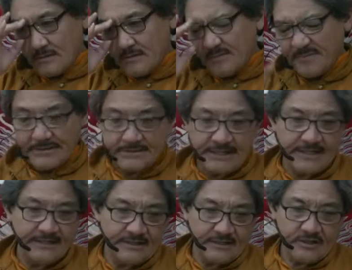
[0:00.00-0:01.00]
But
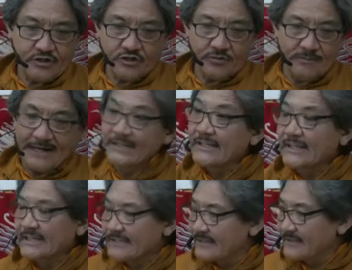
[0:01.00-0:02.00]
then you might
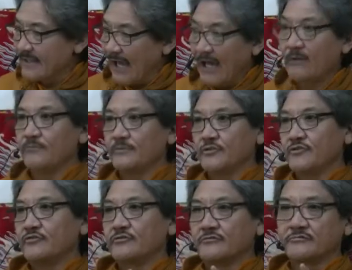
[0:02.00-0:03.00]
need help, you
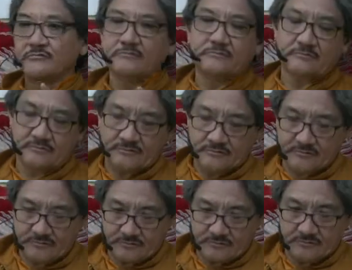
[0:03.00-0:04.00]
know,
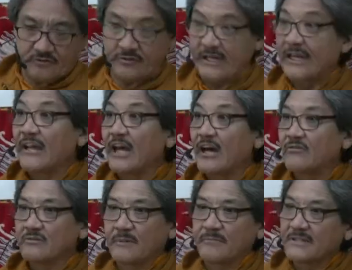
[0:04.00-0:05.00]
to carry out
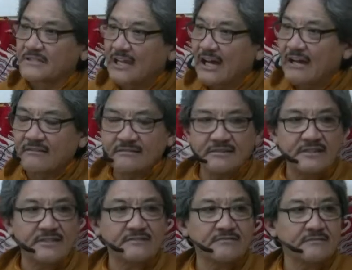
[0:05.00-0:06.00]
the missile,
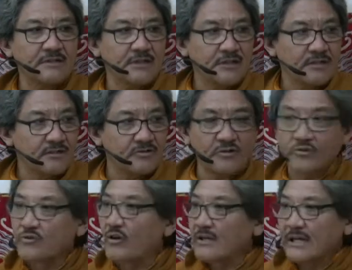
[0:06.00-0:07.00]
you know,
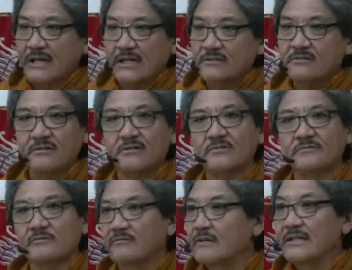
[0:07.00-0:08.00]
rocket or
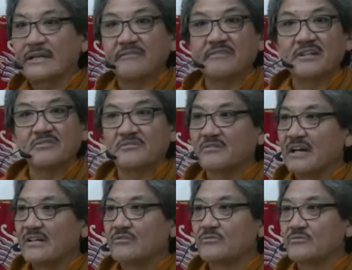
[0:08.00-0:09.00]
whatever, I
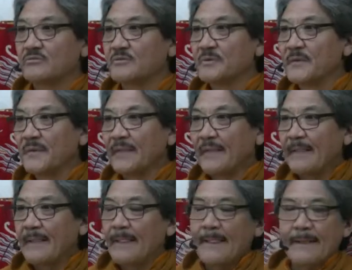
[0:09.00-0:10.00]
don't know.
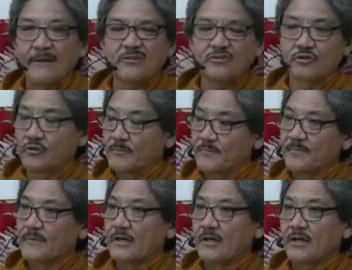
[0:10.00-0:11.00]
So
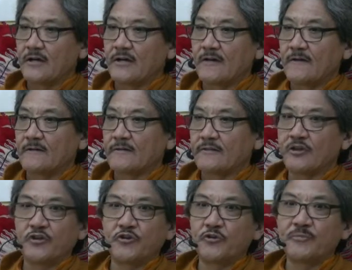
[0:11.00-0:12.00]
uh, the
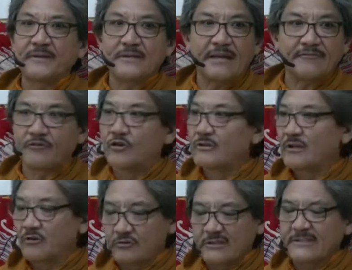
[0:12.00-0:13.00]
human effort,
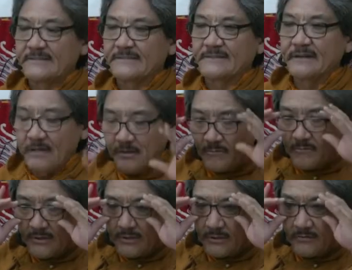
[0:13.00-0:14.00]
all this,
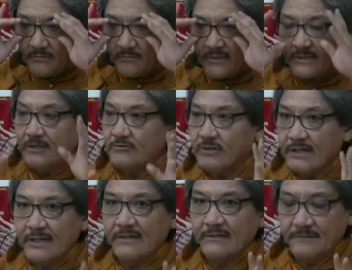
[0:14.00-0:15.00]
but uh, but the
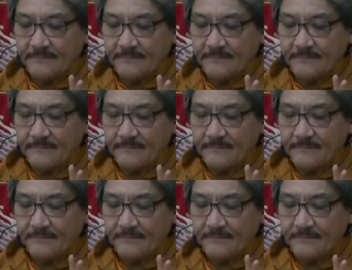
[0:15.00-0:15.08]
real